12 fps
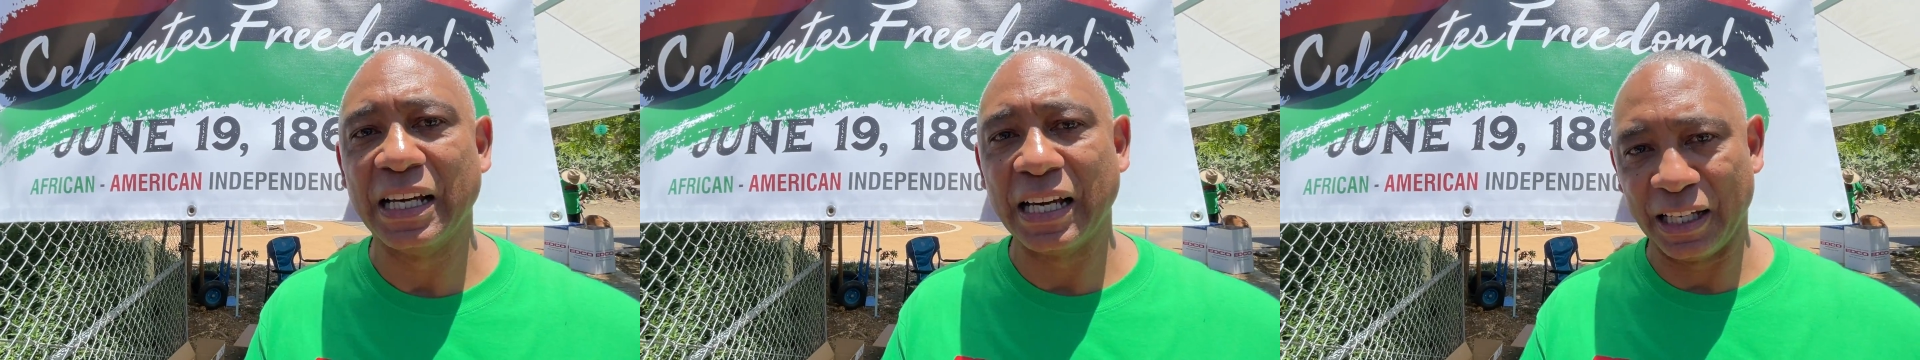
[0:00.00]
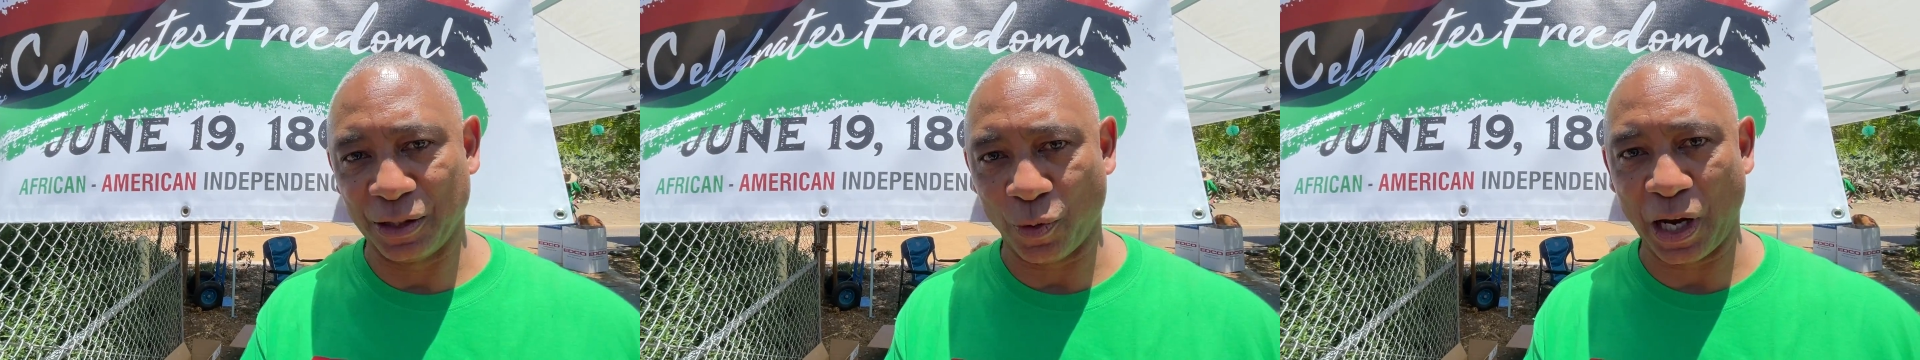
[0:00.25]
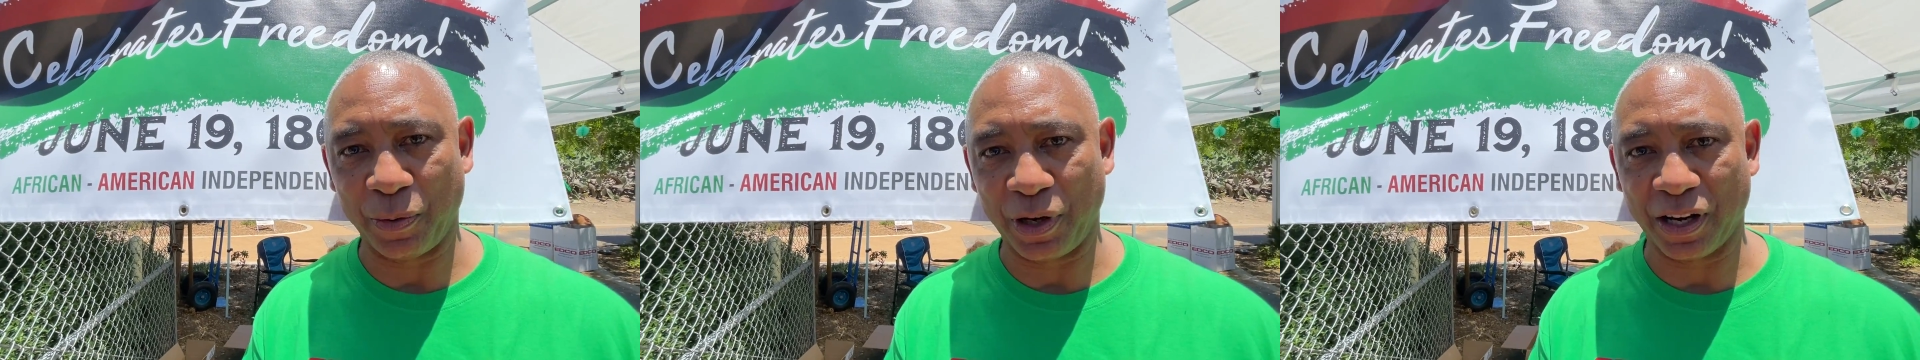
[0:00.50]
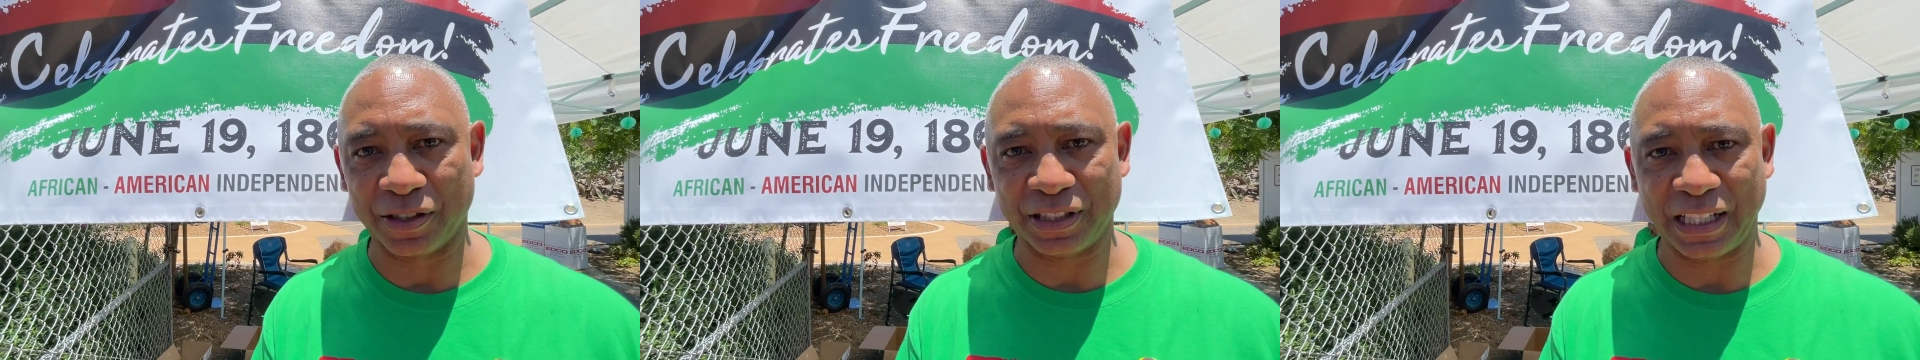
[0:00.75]
and the way we
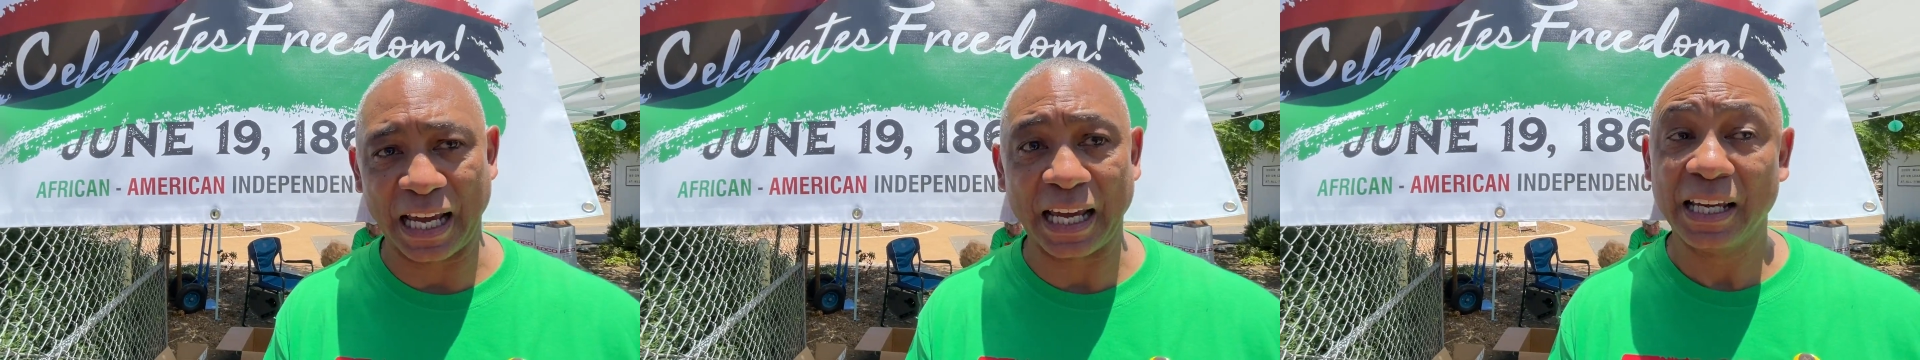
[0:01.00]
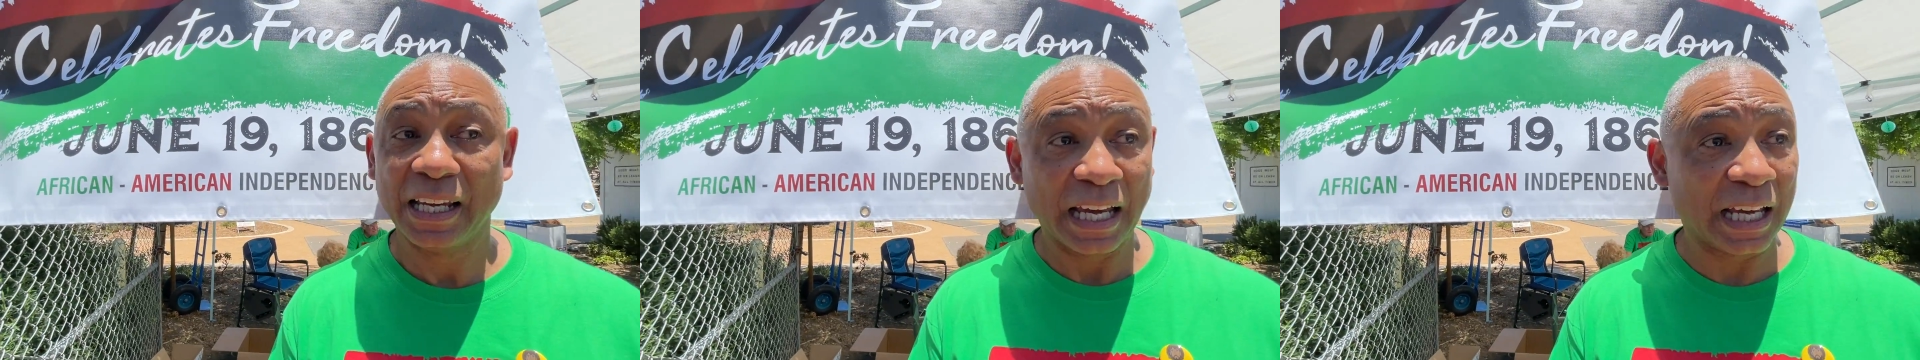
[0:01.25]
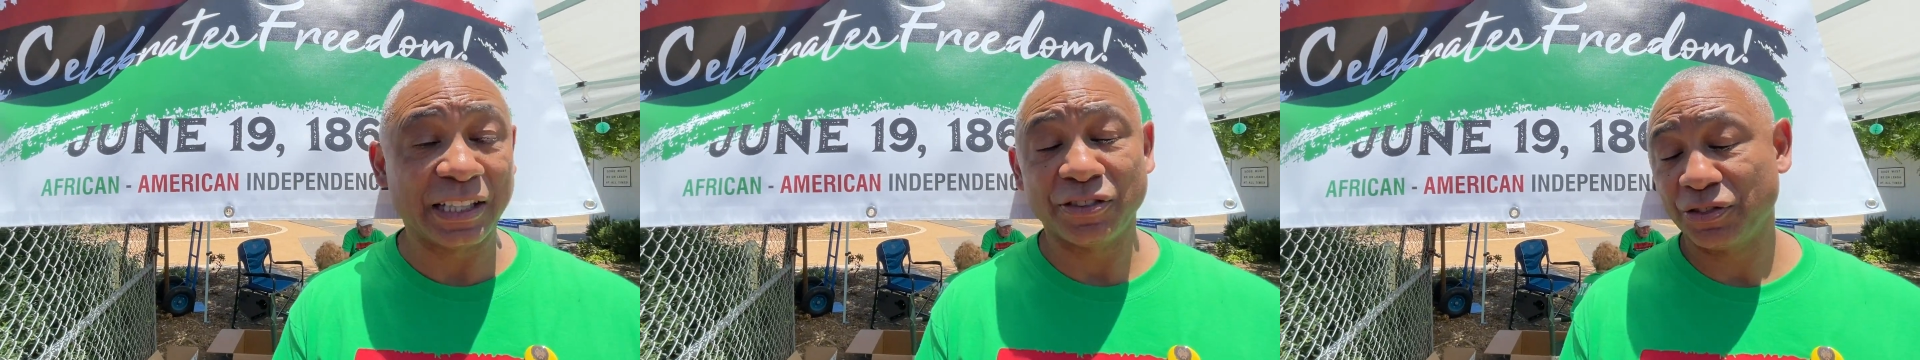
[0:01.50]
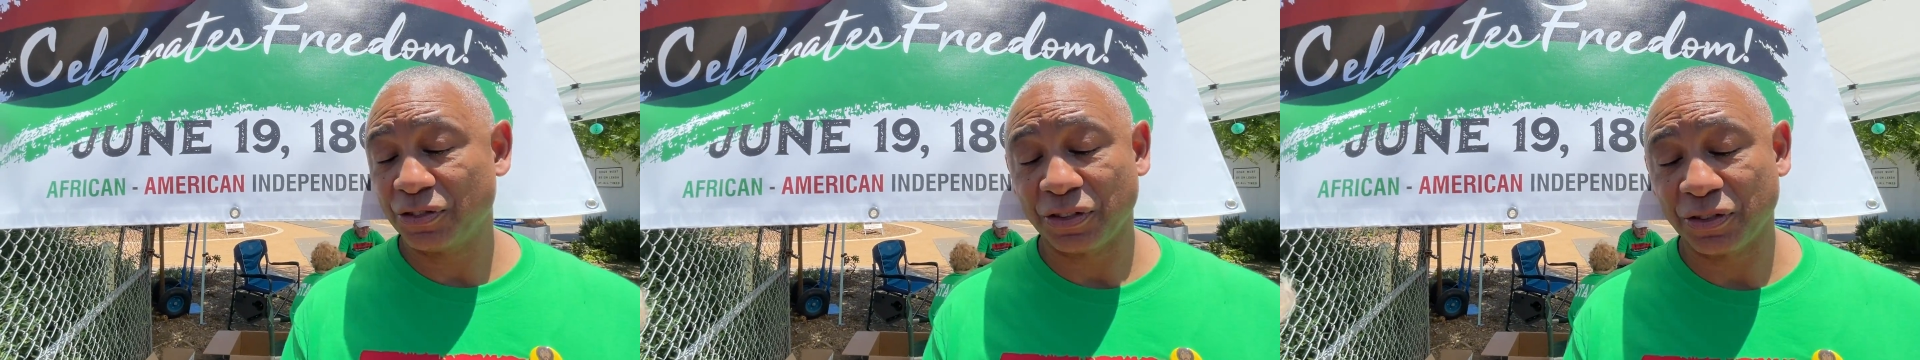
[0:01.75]
are today. And this
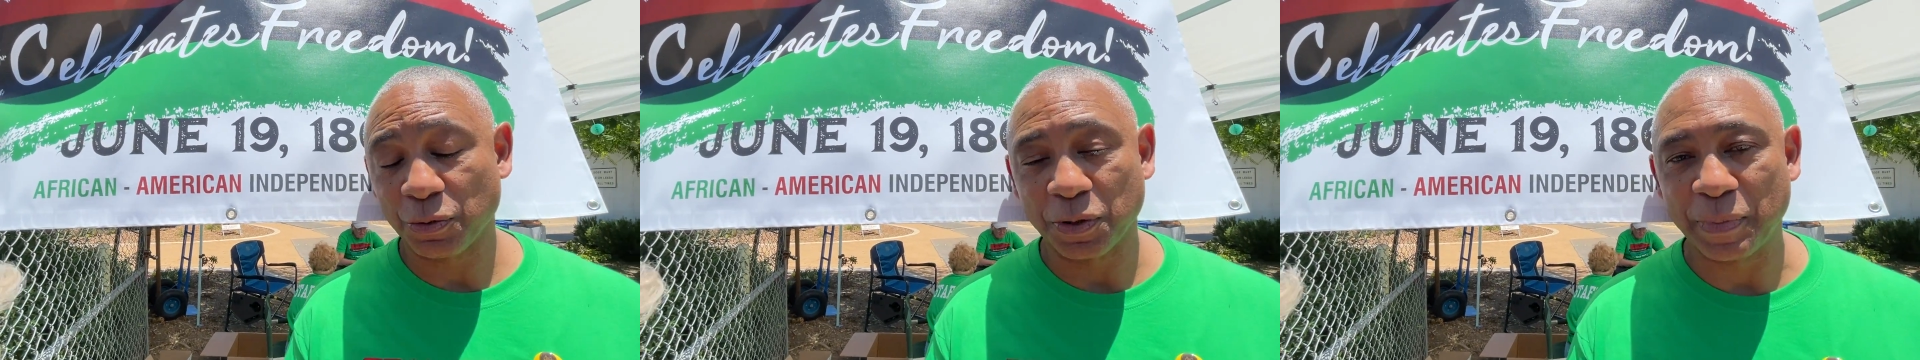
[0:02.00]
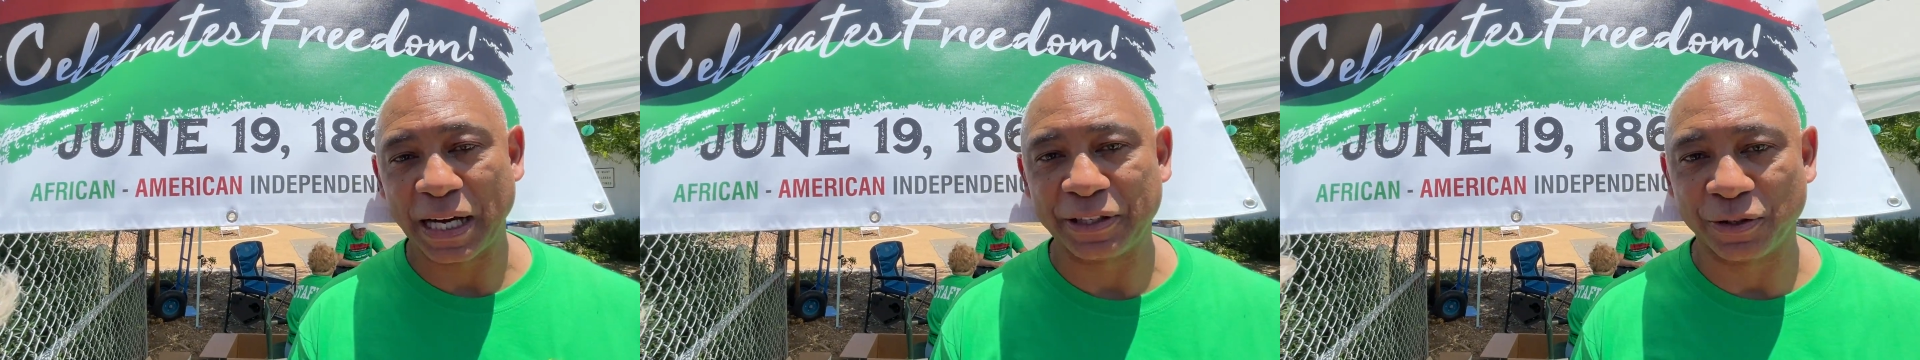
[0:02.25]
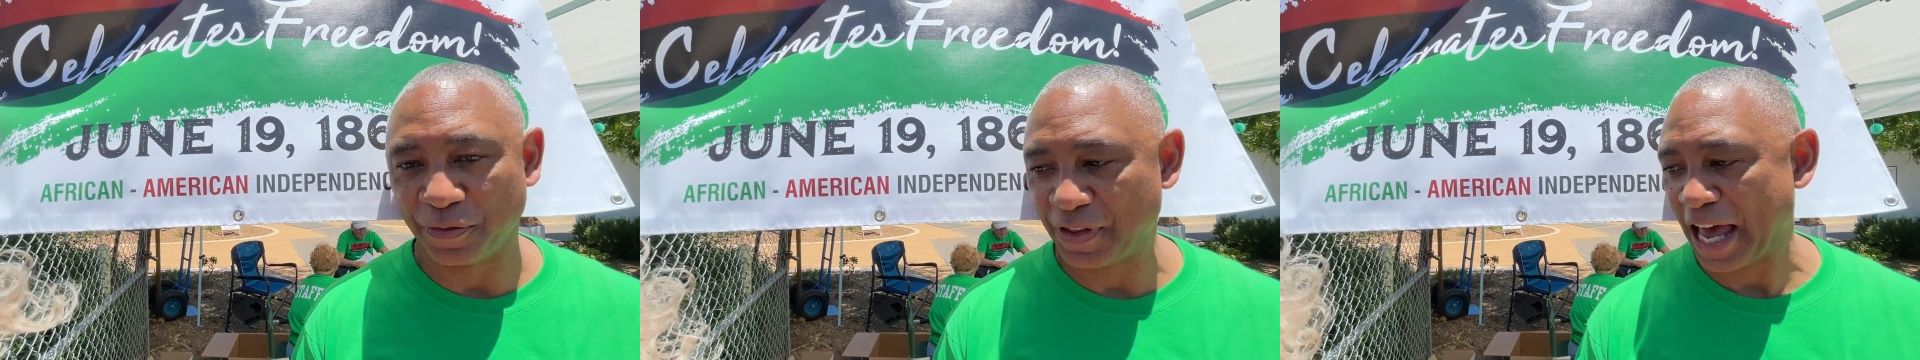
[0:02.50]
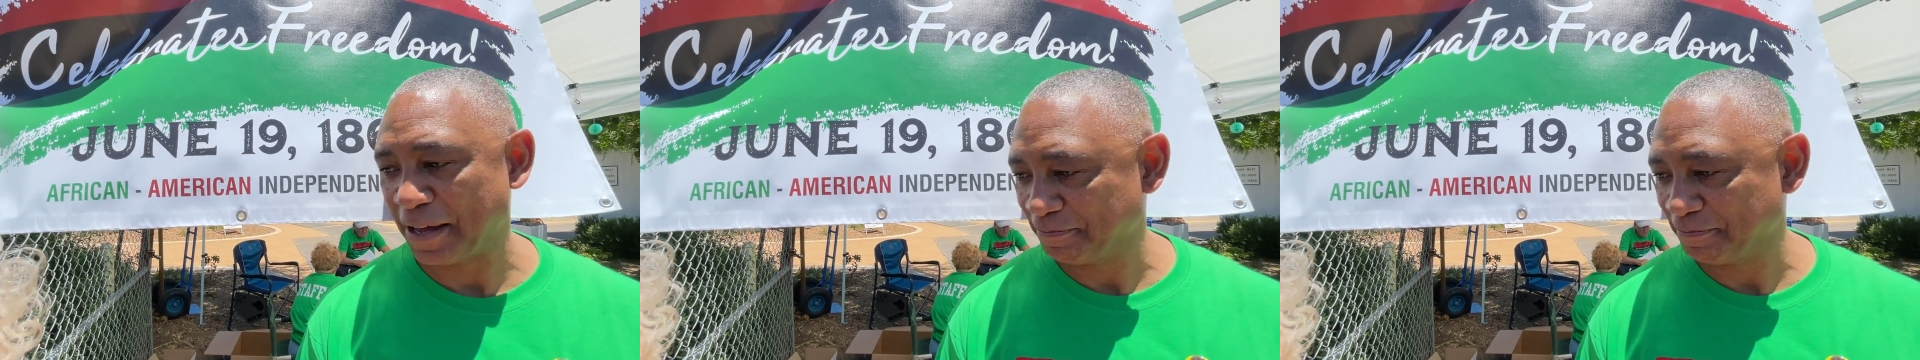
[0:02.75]
is just a reminder of that.